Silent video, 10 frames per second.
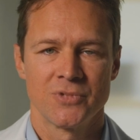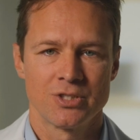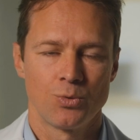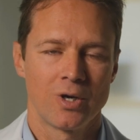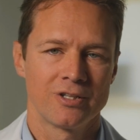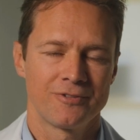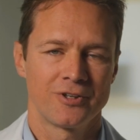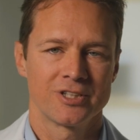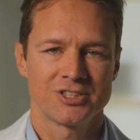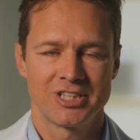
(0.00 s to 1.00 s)
So one of the
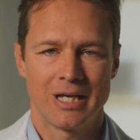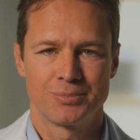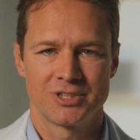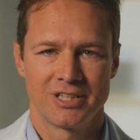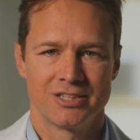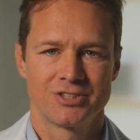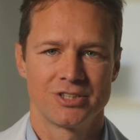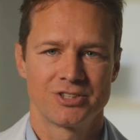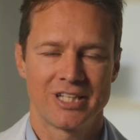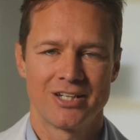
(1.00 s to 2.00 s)
first steps is
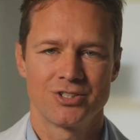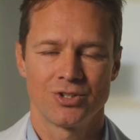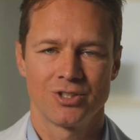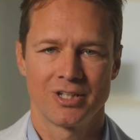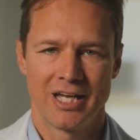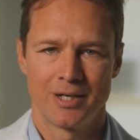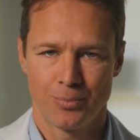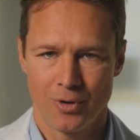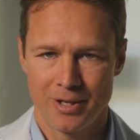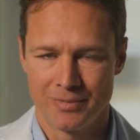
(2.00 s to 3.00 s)
to schedule an
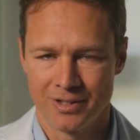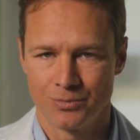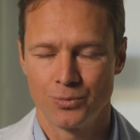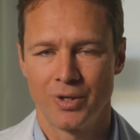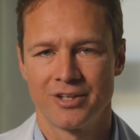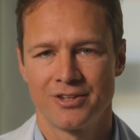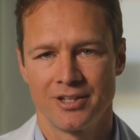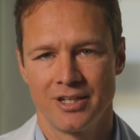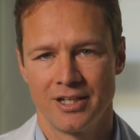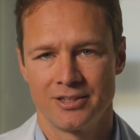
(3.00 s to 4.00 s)
appointment
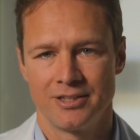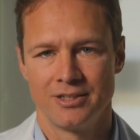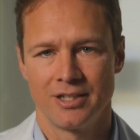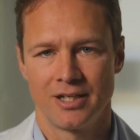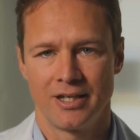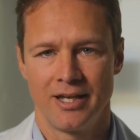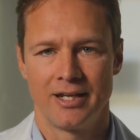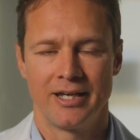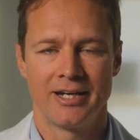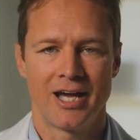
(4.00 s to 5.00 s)
with
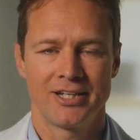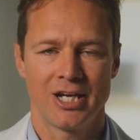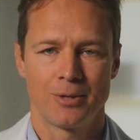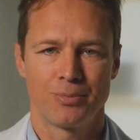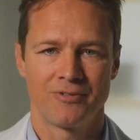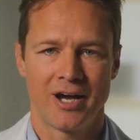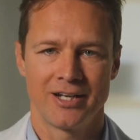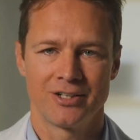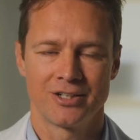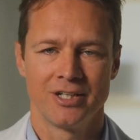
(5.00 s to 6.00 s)
an eye care
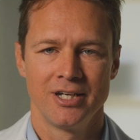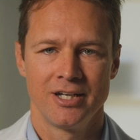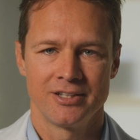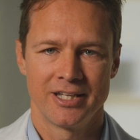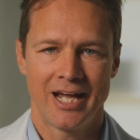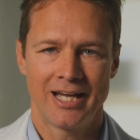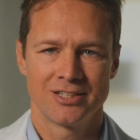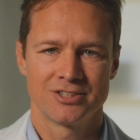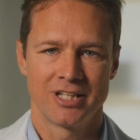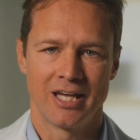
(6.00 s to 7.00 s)
provider that
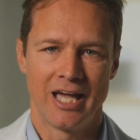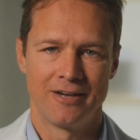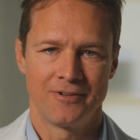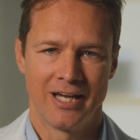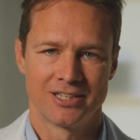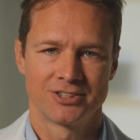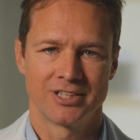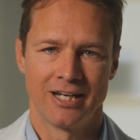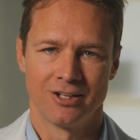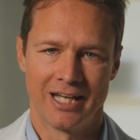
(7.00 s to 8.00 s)
has the
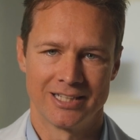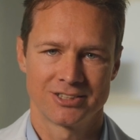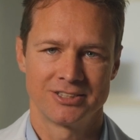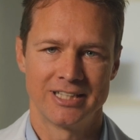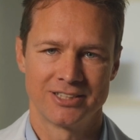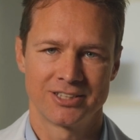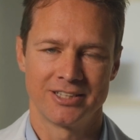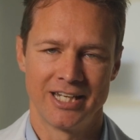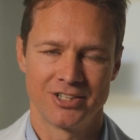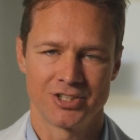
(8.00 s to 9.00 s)
FSLS
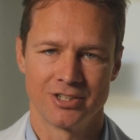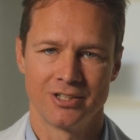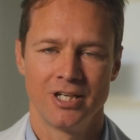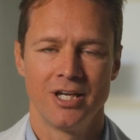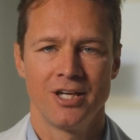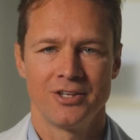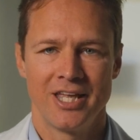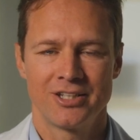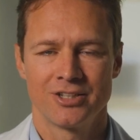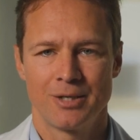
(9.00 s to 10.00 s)
designation.
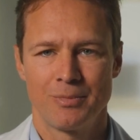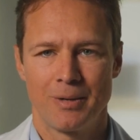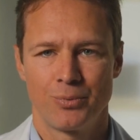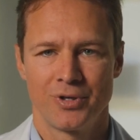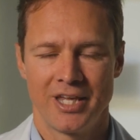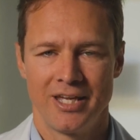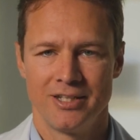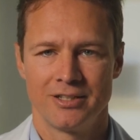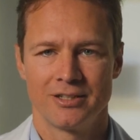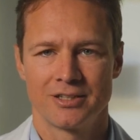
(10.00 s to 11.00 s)
They can come up with
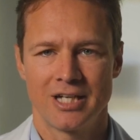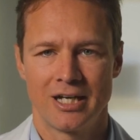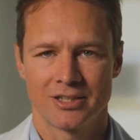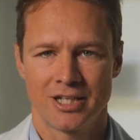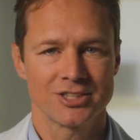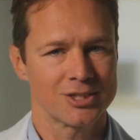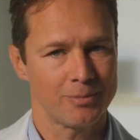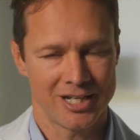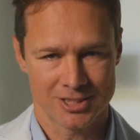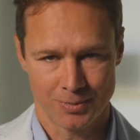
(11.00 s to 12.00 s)
a
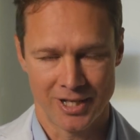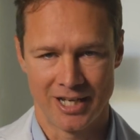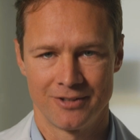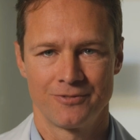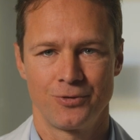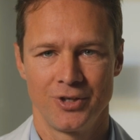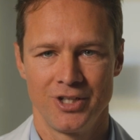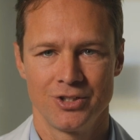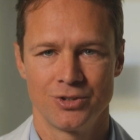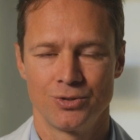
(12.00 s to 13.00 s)
customized plan for
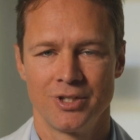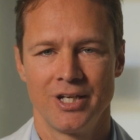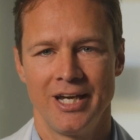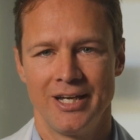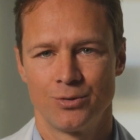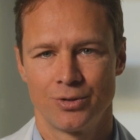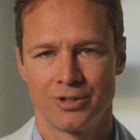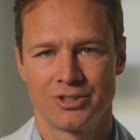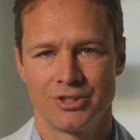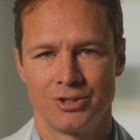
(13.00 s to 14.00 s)
you in
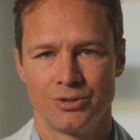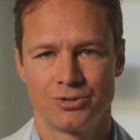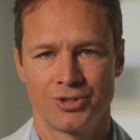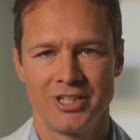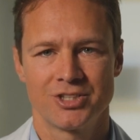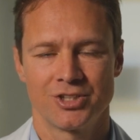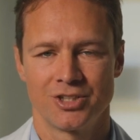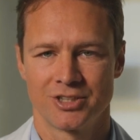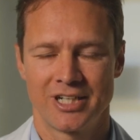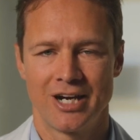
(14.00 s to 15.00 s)
order to treat
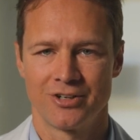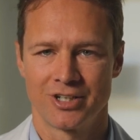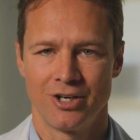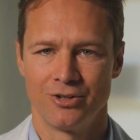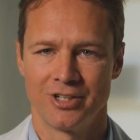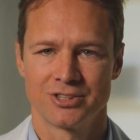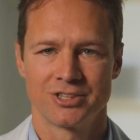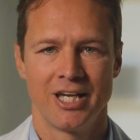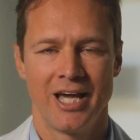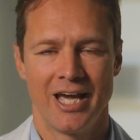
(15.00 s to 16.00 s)
your keratoconus
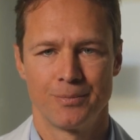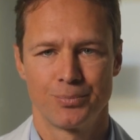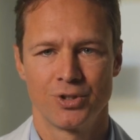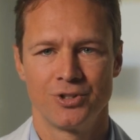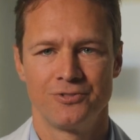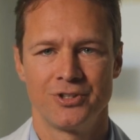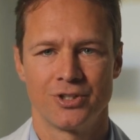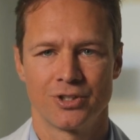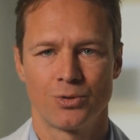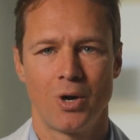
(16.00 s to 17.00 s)
and improve
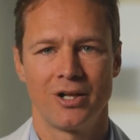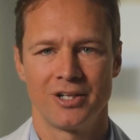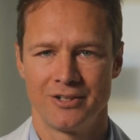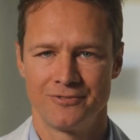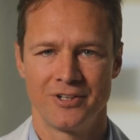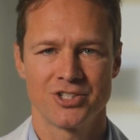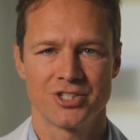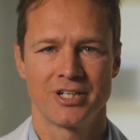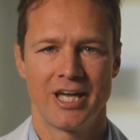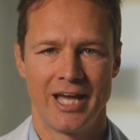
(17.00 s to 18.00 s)
your quality of
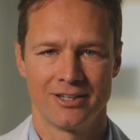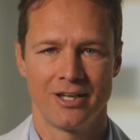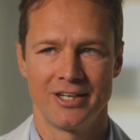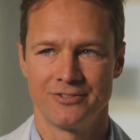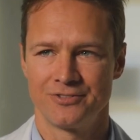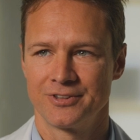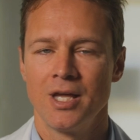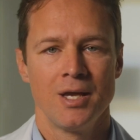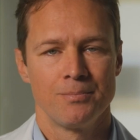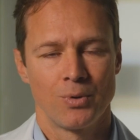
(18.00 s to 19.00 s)
vision and life.
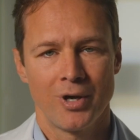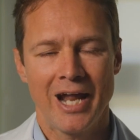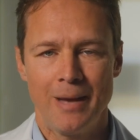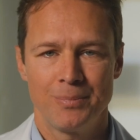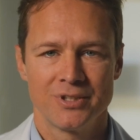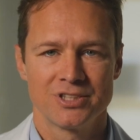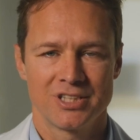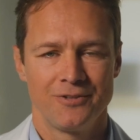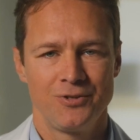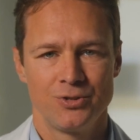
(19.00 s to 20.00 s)
But what happens
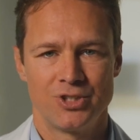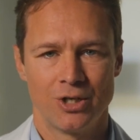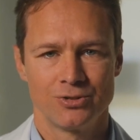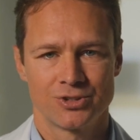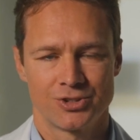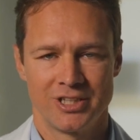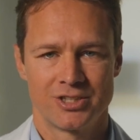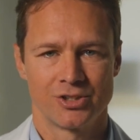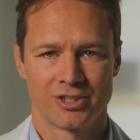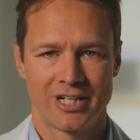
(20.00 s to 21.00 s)
if you don't
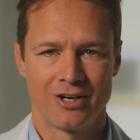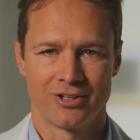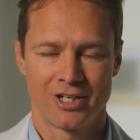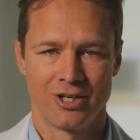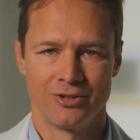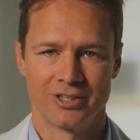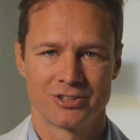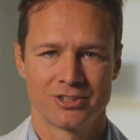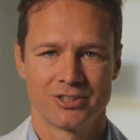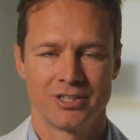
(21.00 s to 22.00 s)
treat your
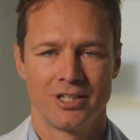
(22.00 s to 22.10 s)
keratoconus?